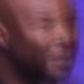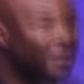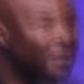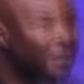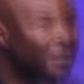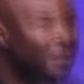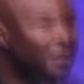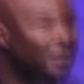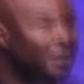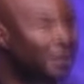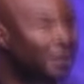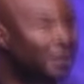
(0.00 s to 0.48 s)

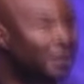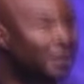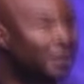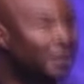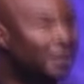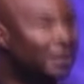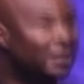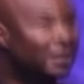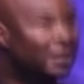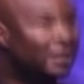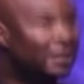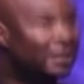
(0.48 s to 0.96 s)

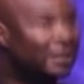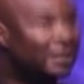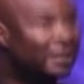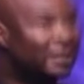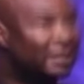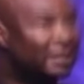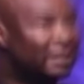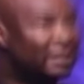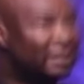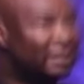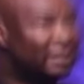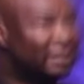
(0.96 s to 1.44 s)

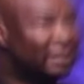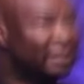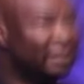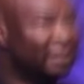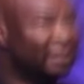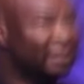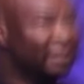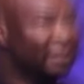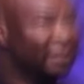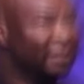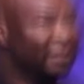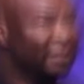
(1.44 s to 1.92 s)

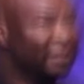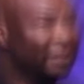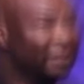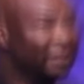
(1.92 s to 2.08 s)
Nothing is said.